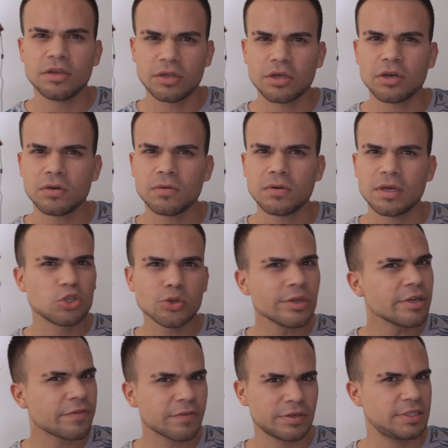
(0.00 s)
you know? Two
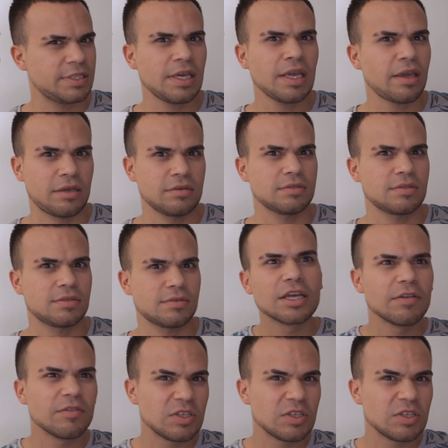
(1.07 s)
different things.